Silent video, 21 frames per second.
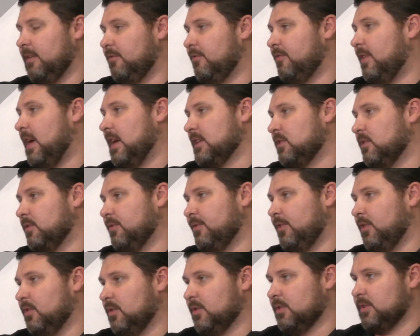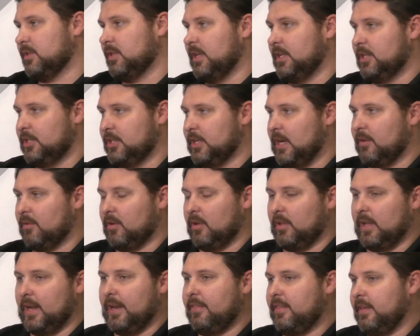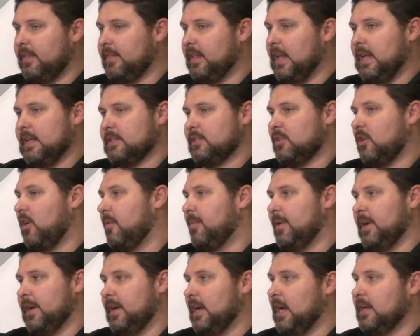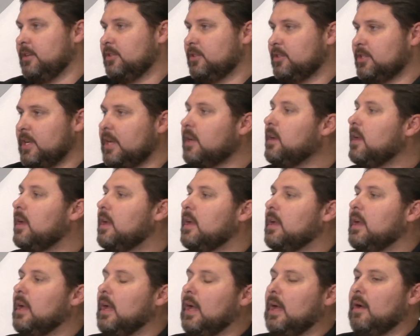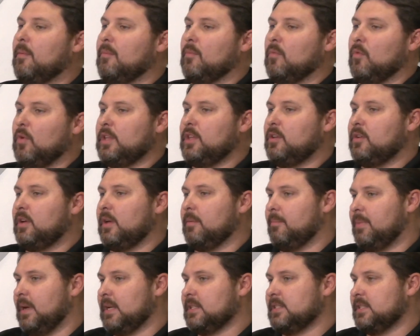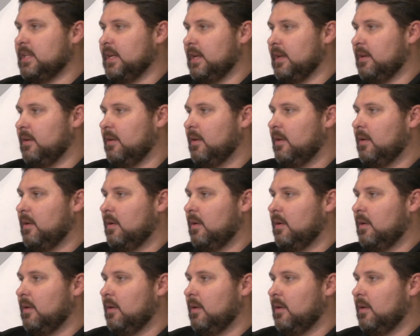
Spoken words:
and fossil fuels in general, anything that has carbon and hydrogen, when you combust it